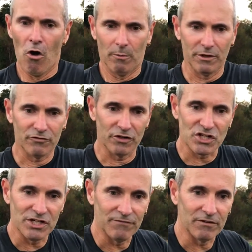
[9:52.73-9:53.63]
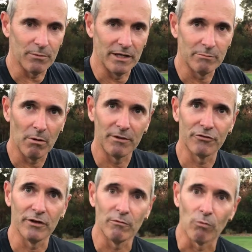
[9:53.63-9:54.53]
When I tried to shift his weight, you probably
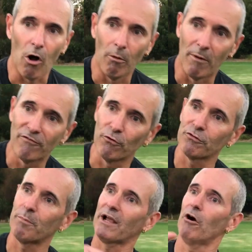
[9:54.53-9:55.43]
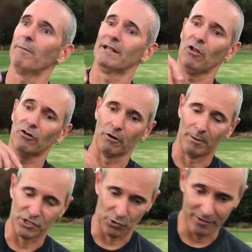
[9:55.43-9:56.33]
saw he rolled my force back on me and locked all
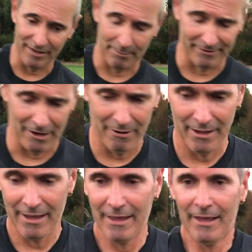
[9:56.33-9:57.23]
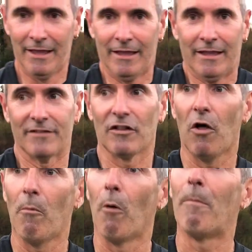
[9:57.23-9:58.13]
my joints up. So there's a
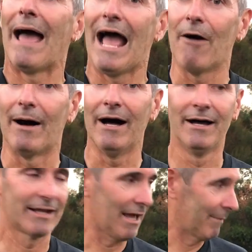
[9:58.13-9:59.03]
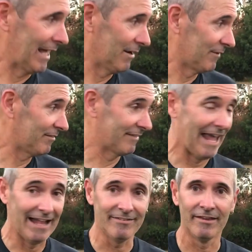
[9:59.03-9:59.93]
lot more power coming out of his
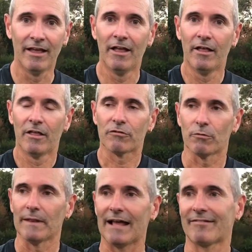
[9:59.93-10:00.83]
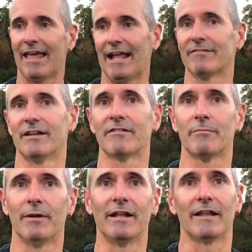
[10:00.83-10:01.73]
stance through relaxed hands, and it's
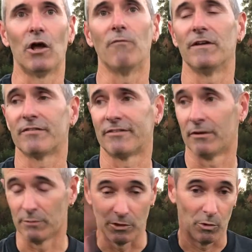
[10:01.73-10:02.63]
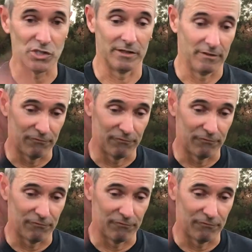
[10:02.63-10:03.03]
immediately obvious when you're watching the